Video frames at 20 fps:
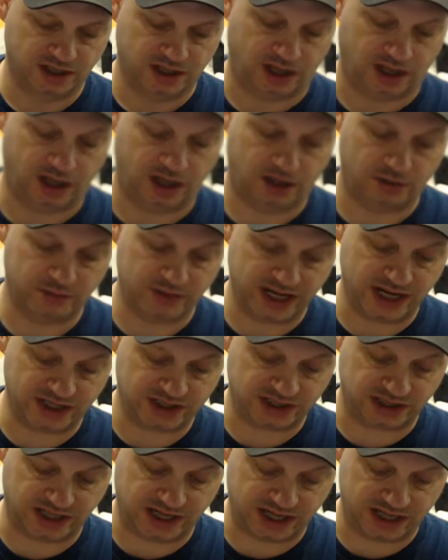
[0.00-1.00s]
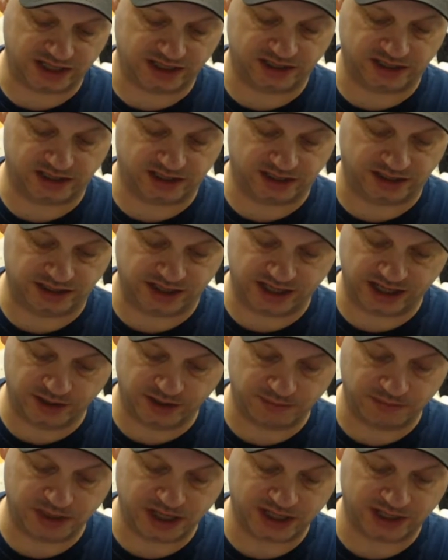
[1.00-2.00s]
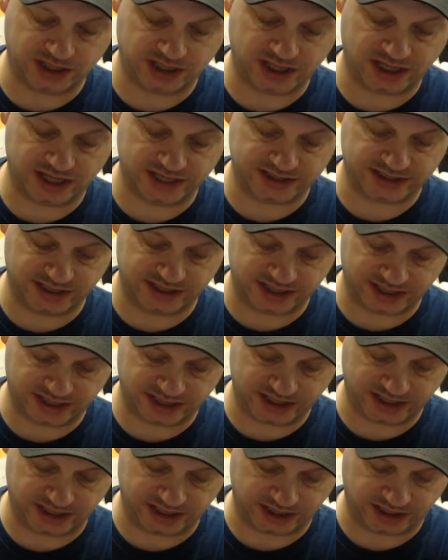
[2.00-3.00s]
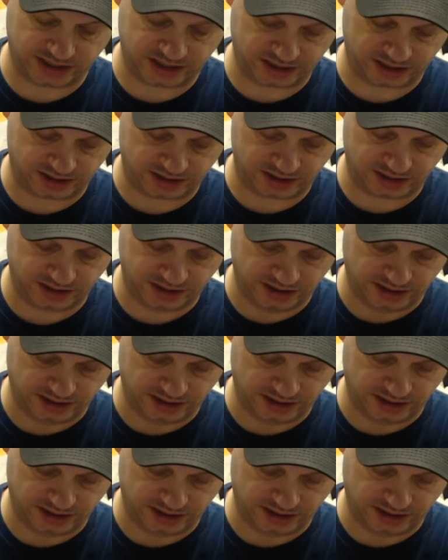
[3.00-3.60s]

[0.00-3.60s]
Uh, we actually had a, a, nail biter last night. It uh,